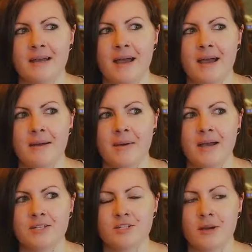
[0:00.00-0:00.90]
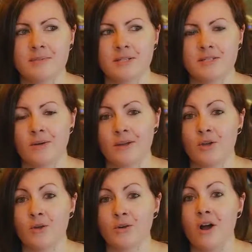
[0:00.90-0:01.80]
I stopped it so I
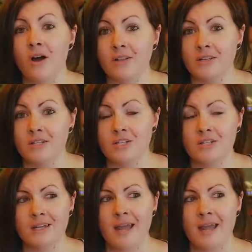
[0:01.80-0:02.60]
could go to college.